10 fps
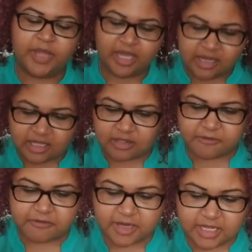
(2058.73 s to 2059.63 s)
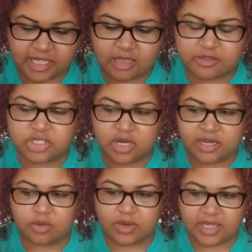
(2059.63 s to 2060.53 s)
panicking, they're freaking out, they're
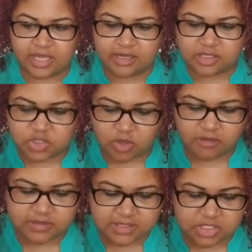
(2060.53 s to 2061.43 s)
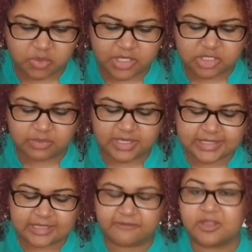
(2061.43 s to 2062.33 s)
trying to regain control of the situation
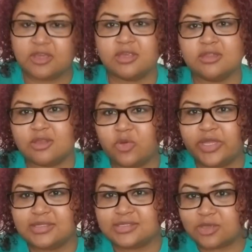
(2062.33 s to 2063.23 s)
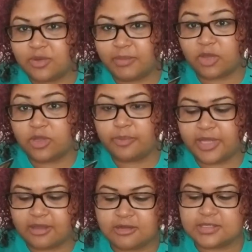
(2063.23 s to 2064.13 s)
because they feel like queens, queen, my queen of
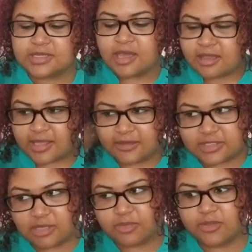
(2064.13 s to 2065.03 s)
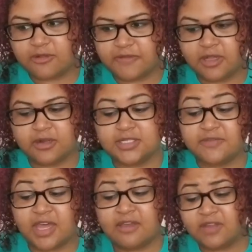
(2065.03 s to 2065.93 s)
pentacles, that you slip through their fingers.
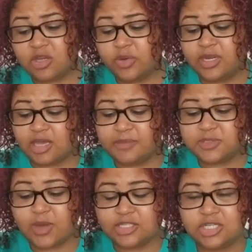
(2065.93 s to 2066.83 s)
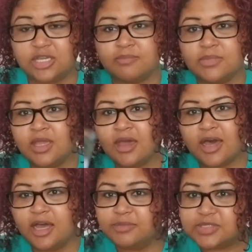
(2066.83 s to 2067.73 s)
If I have any queen of cups watching,
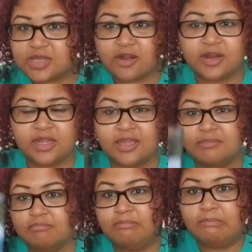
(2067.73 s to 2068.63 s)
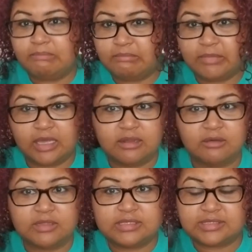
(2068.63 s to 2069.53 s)
I'm sorry, I
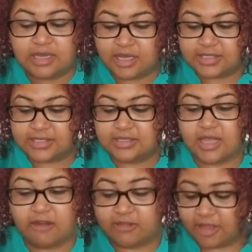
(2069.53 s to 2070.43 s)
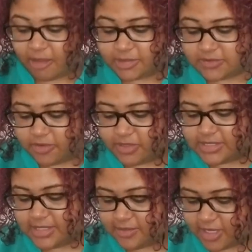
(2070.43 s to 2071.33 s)
know this sucks. Everything happens for a
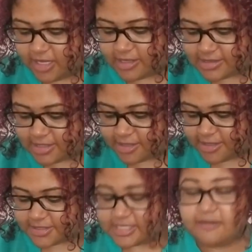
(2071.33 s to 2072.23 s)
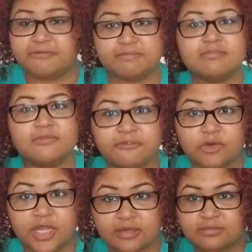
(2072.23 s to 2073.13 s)
reason, okay? Consider yourself
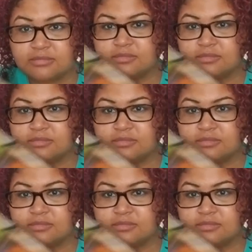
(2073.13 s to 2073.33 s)
free.